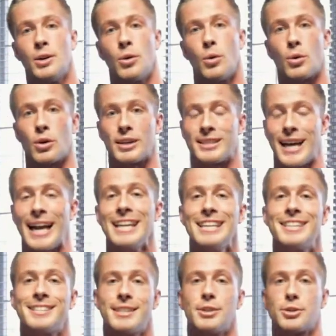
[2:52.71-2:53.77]
or a
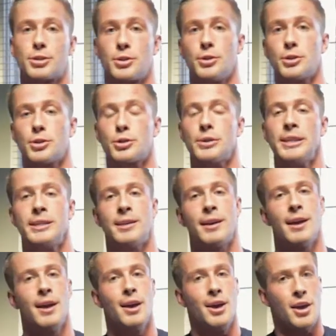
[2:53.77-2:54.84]
tightness in your shoulder joint,
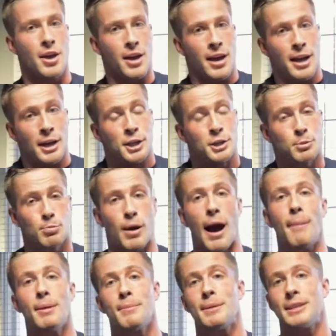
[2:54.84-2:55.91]
it
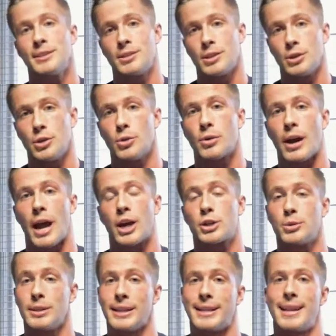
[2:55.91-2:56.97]
probably means that your
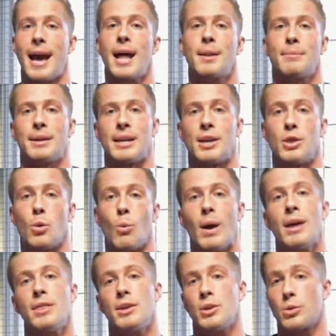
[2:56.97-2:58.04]
actual anatomy and the
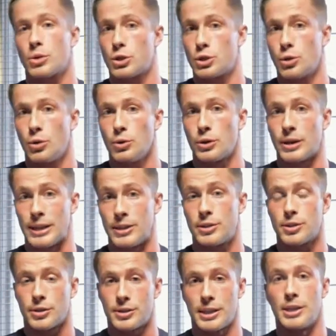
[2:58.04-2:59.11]
way that your shoulder
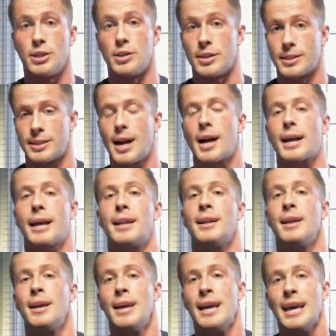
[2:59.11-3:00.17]
inserts into the socket
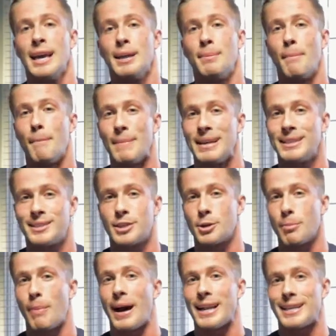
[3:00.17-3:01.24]
means that
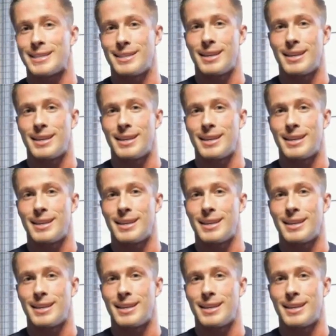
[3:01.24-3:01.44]
your body is